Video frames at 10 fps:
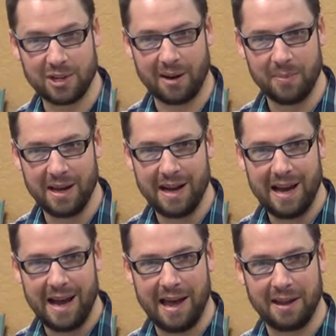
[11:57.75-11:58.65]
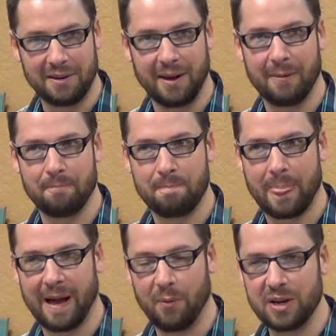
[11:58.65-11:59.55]
time. And
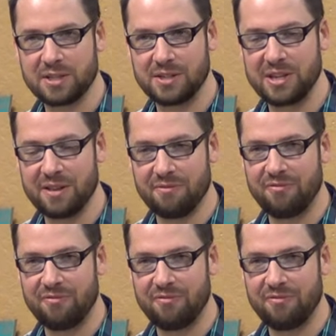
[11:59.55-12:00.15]
I want us to see the